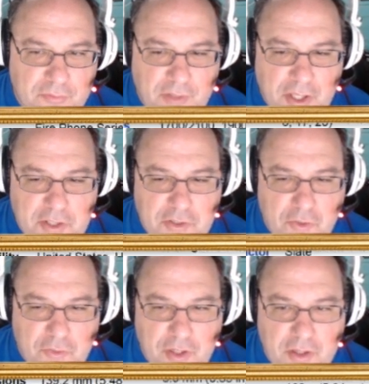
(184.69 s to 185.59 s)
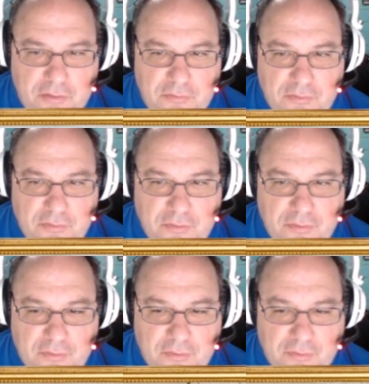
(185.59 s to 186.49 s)
I didn't know that.
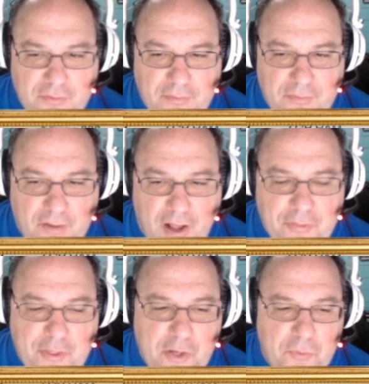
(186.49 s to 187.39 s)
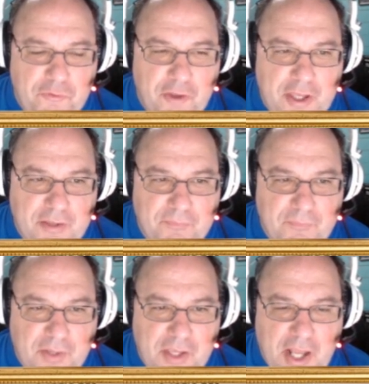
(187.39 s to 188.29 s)
I thought it was like
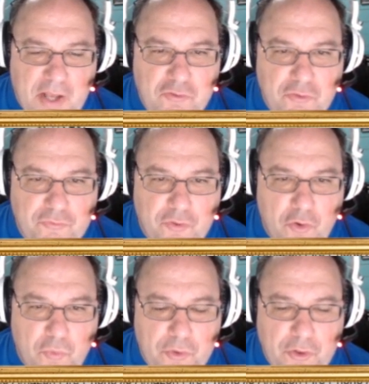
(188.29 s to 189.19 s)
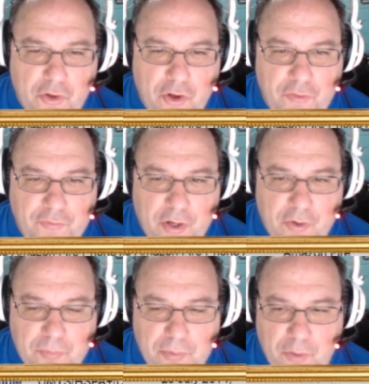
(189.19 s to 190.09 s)
an actual phone where you call the fire
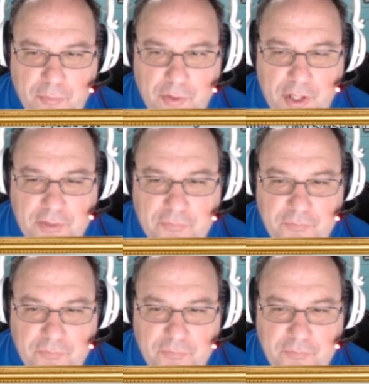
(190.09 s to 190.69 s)
department.